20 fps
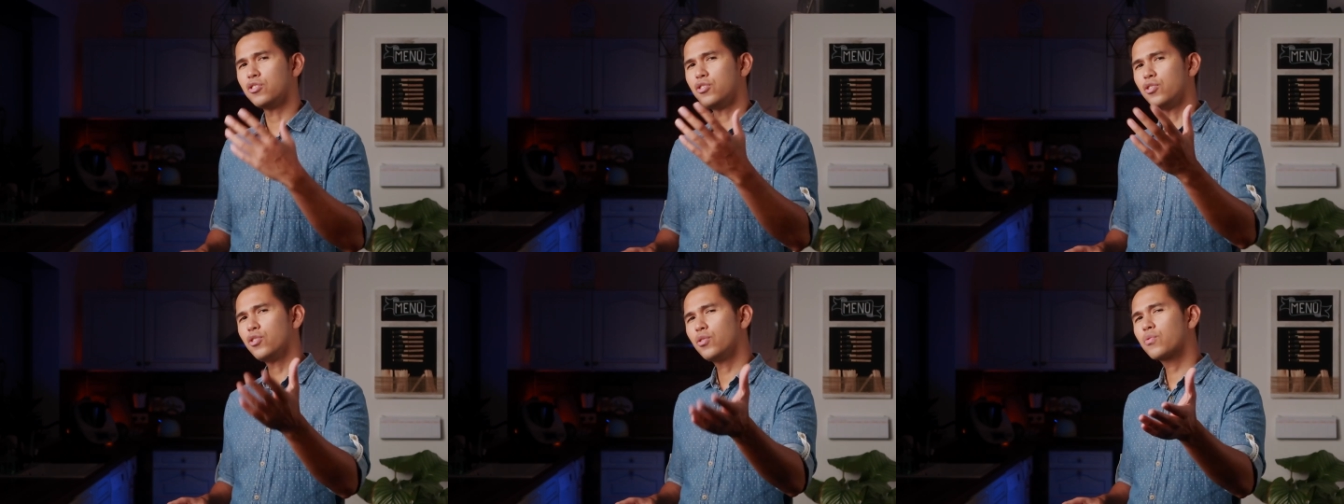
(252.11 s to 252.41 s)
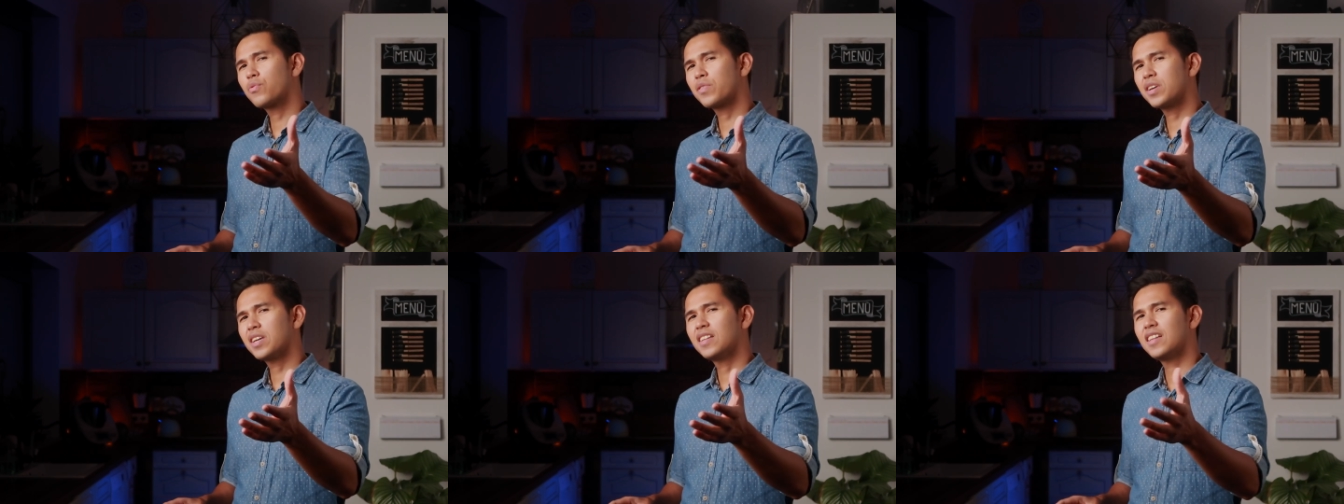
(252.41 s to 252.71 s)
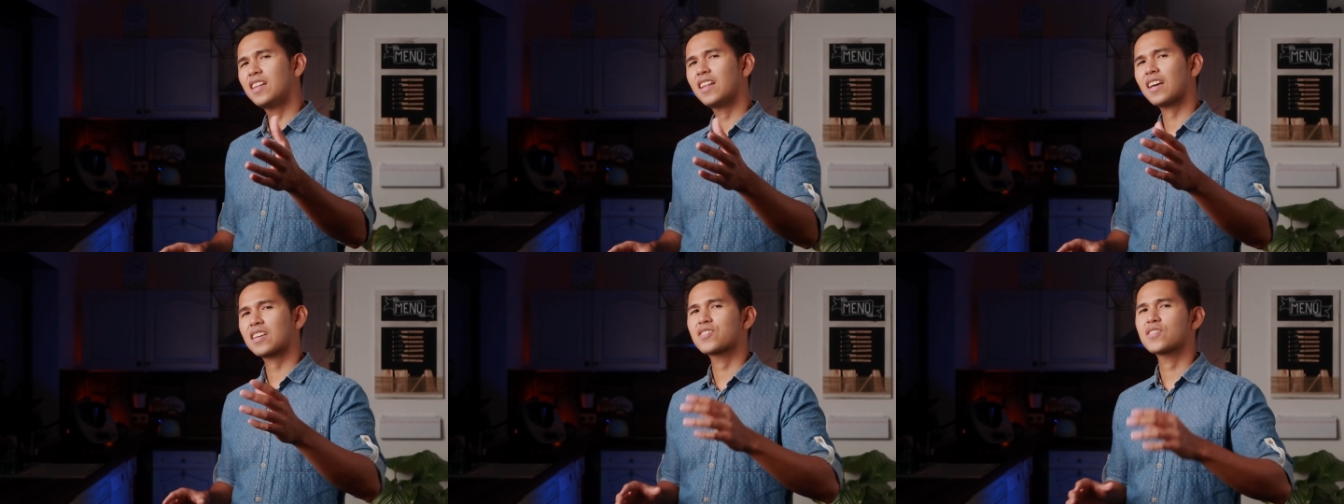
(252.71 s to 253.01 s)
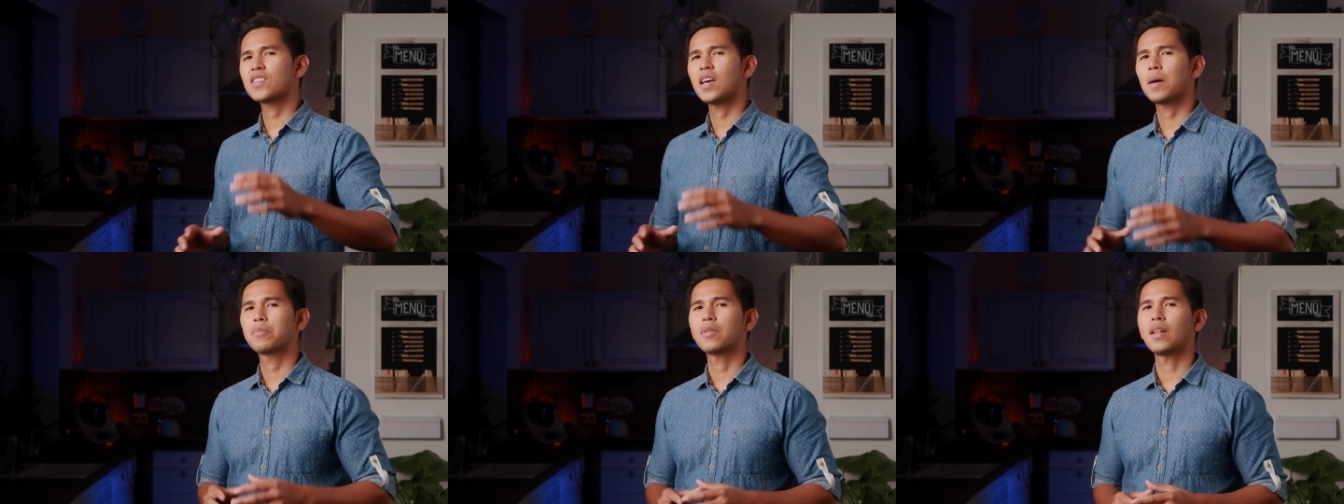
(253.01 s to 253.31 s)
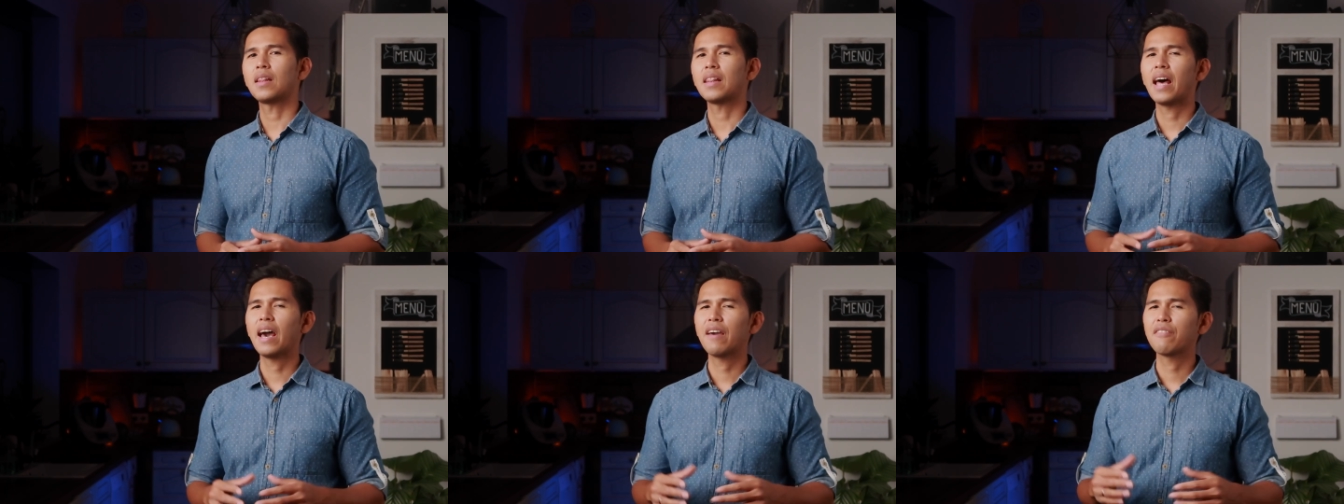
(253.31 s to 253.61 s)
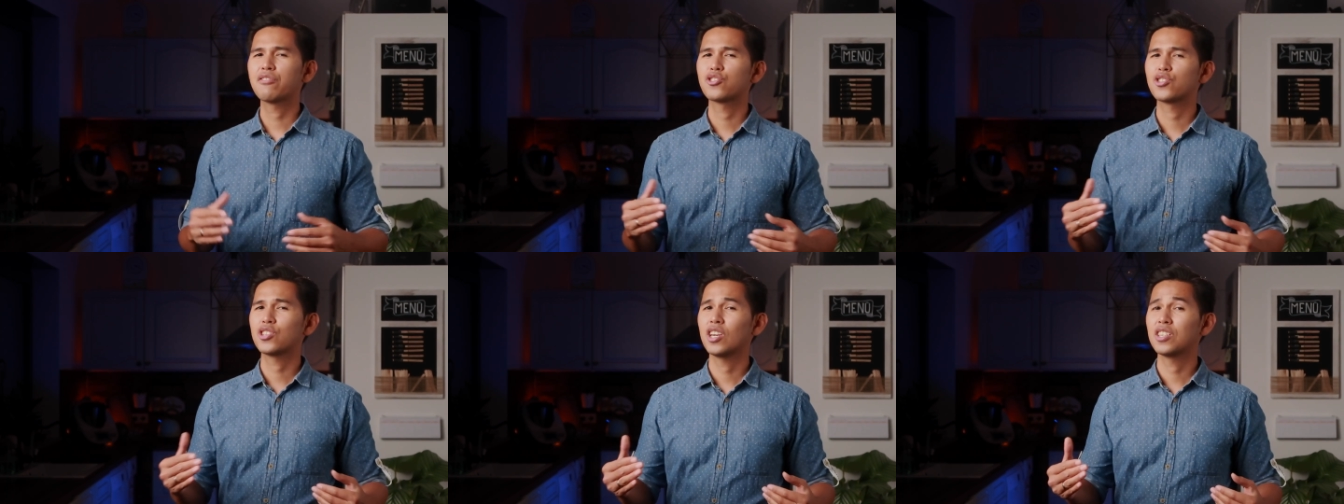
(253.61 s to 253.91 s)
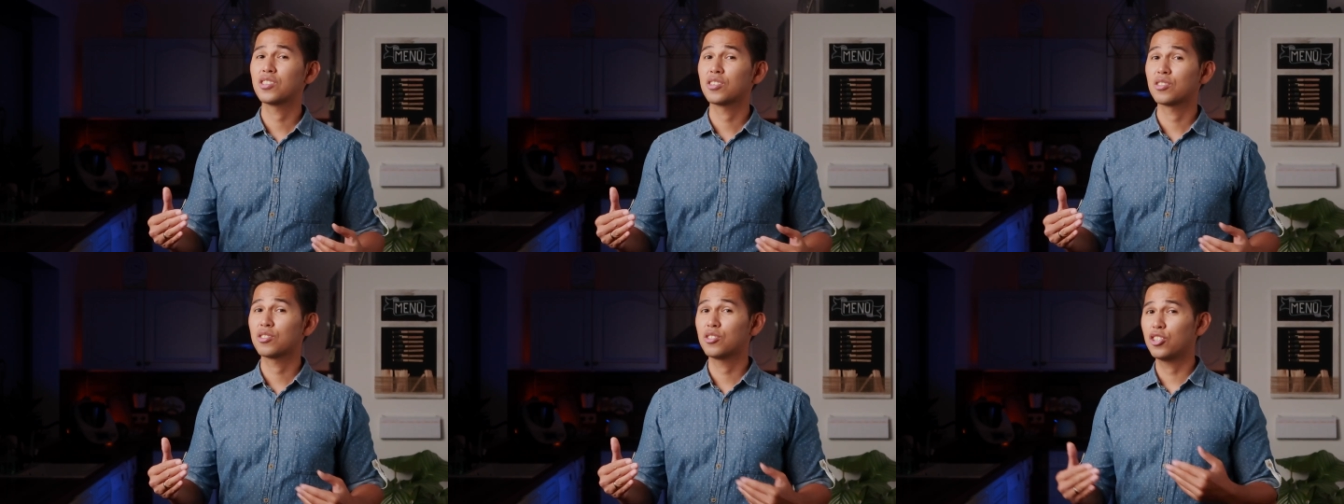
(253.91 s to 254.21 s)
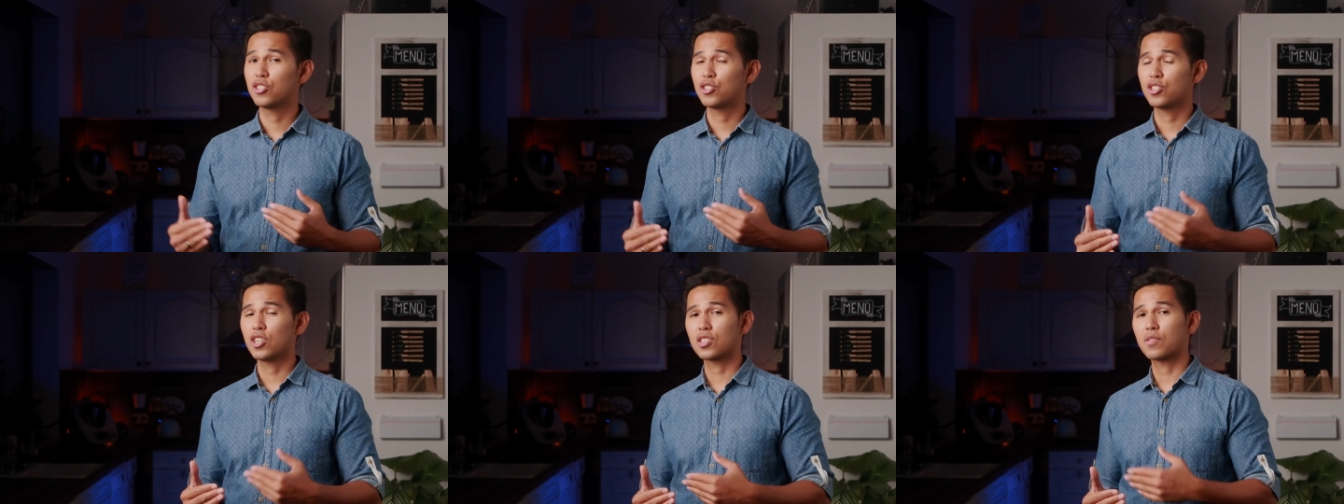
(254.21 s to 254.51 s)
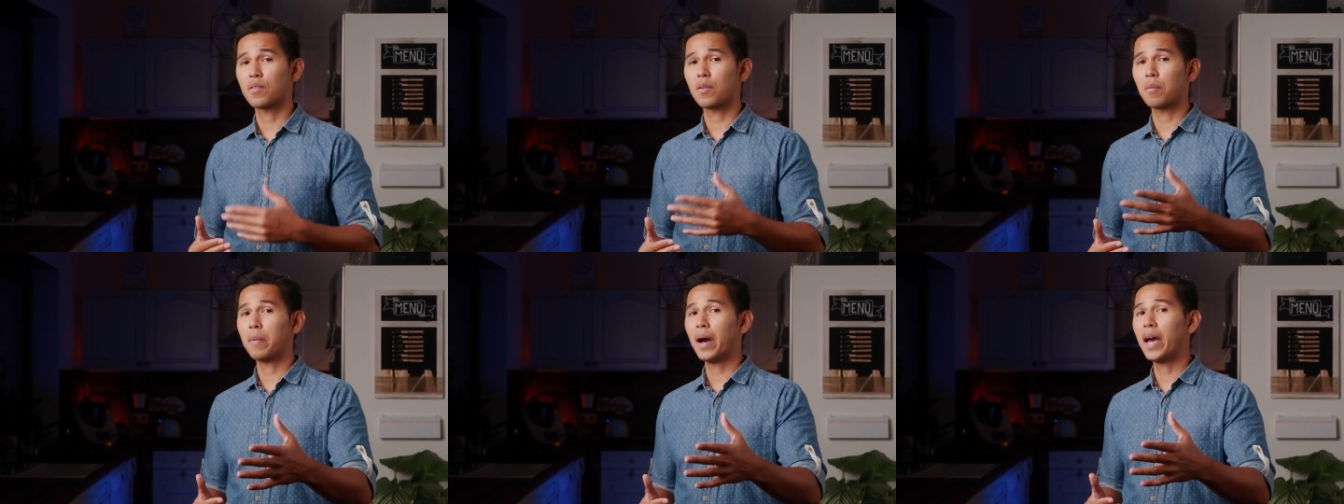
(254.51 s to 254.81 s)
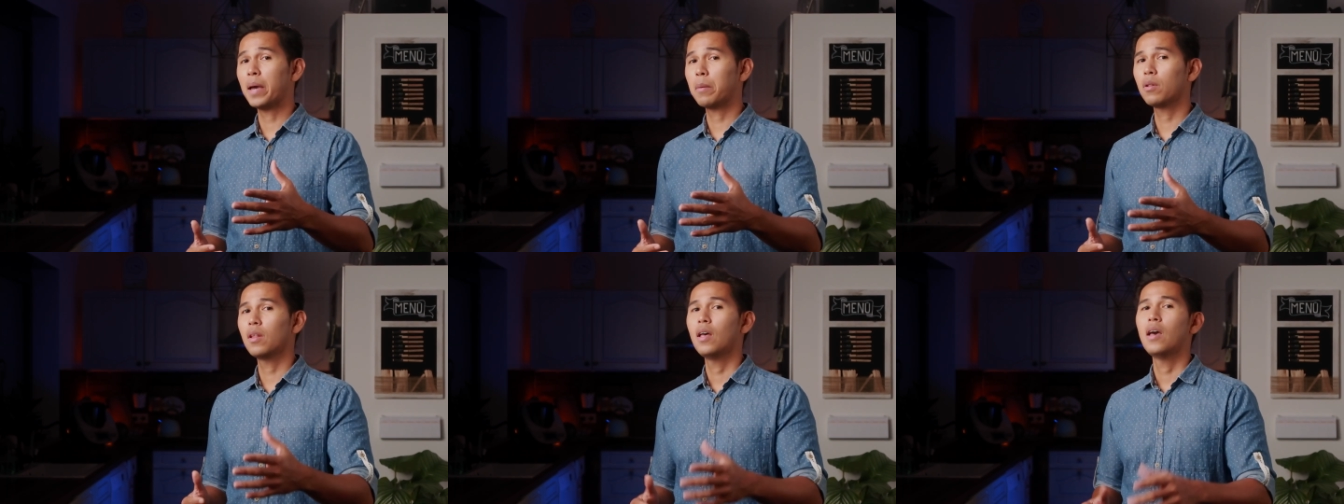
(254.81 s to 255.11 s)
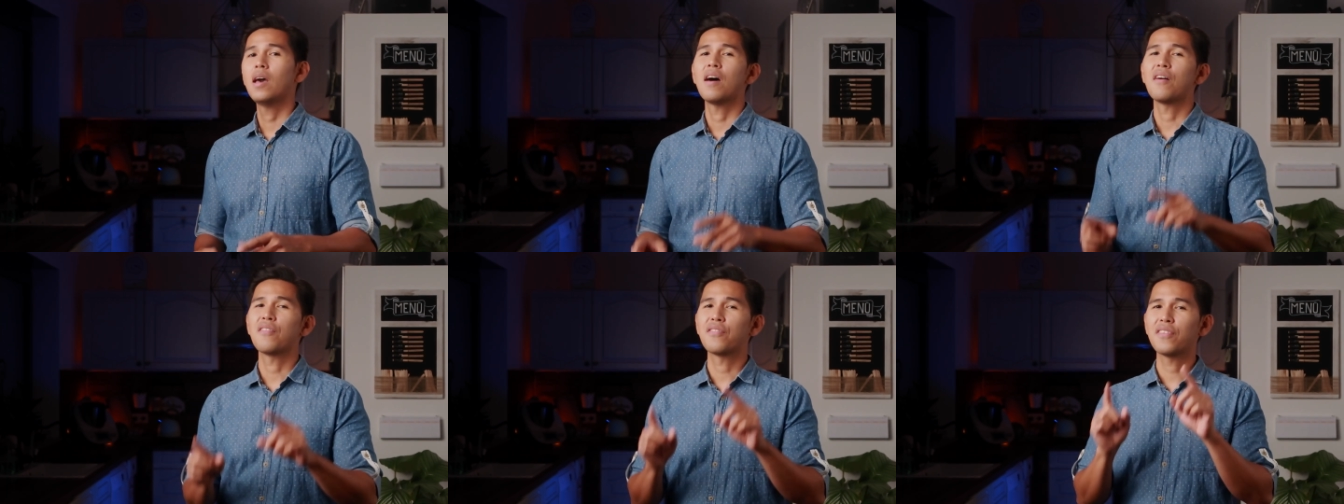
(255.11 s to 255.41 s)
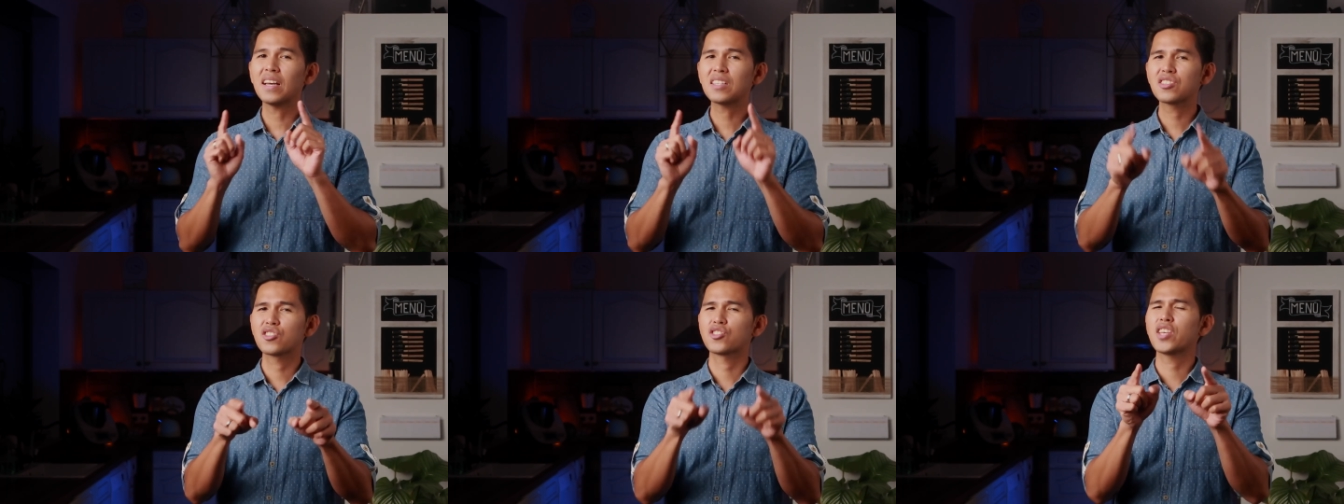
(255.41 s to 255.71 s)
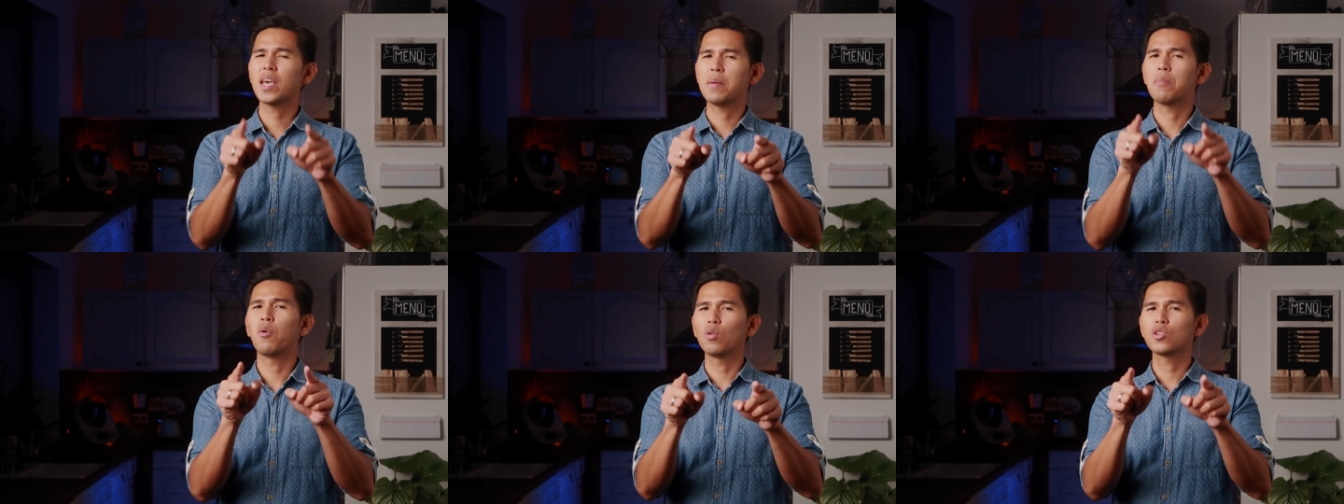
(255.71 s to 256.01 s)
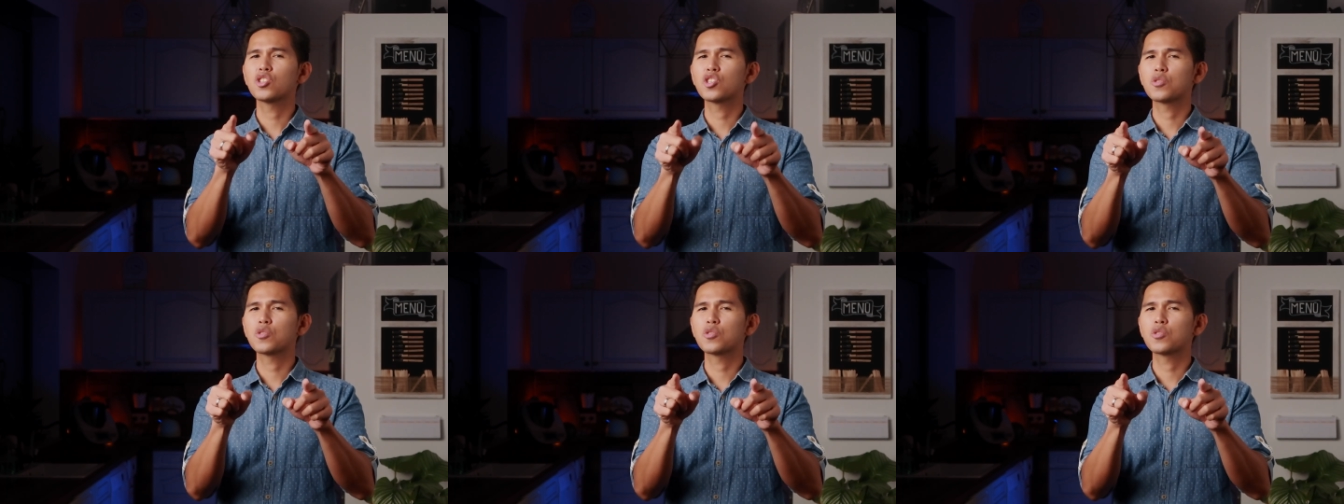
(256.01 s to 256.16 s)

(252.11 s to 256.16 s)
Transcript: you read and accept the life-changing teachings of the Bible, that same Holy